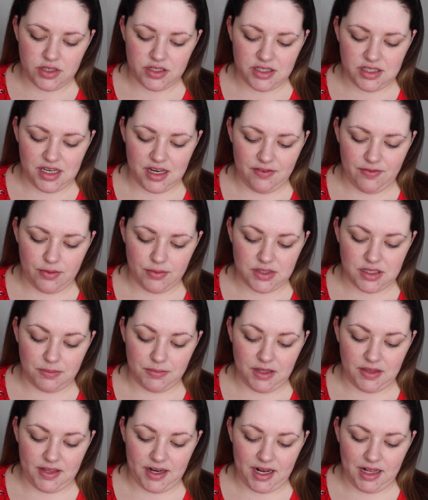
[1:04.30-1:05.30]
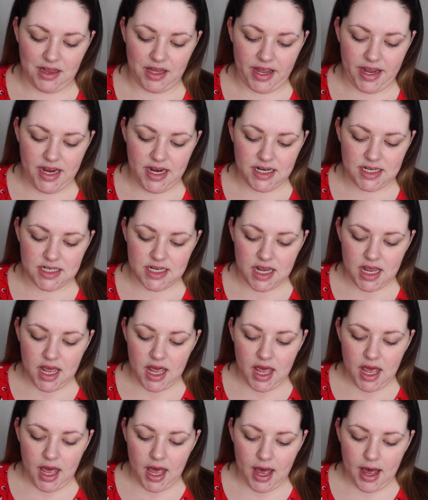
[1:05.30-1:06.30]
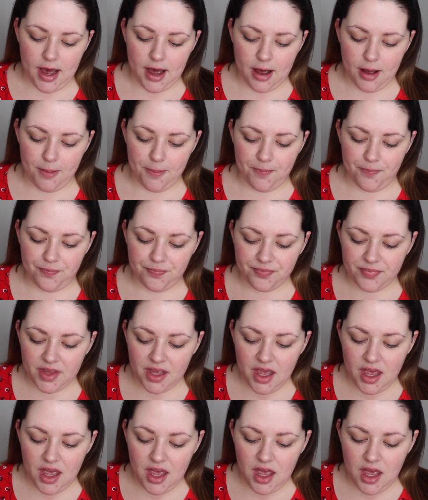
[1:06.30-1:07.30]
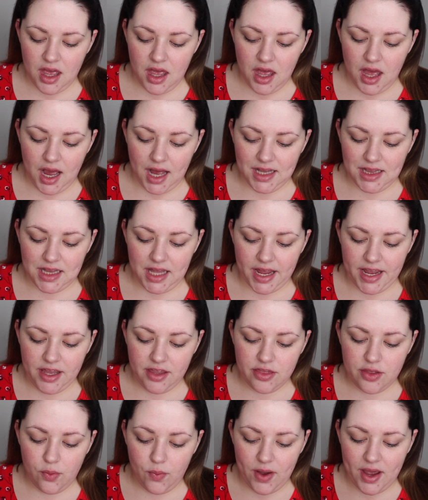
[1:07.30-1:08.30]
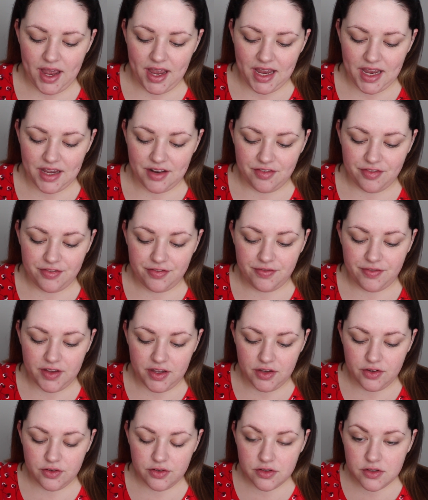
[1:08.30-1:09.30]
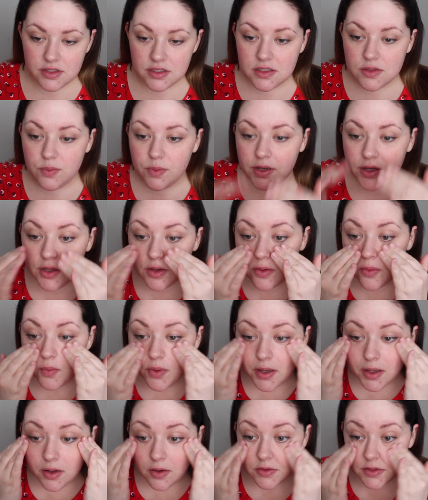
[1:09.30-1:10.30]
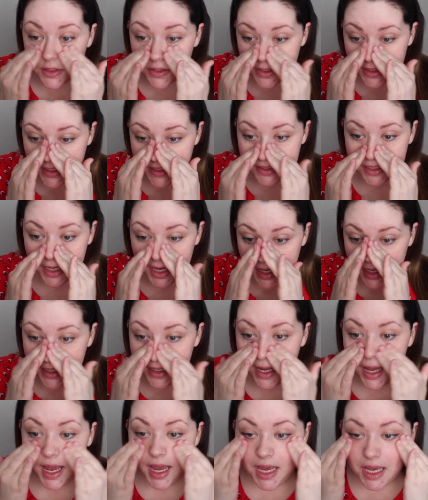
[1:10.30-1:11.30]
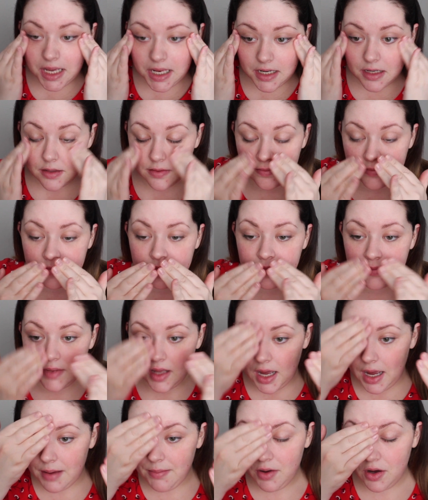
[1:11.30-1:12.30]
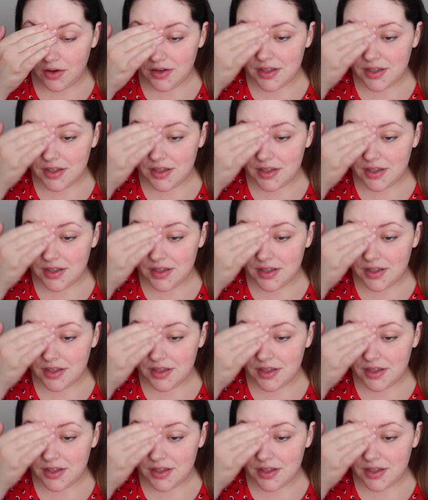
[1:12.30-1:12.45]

to see if it was something that I liked. I like the way it feels when it goes on the skin, and I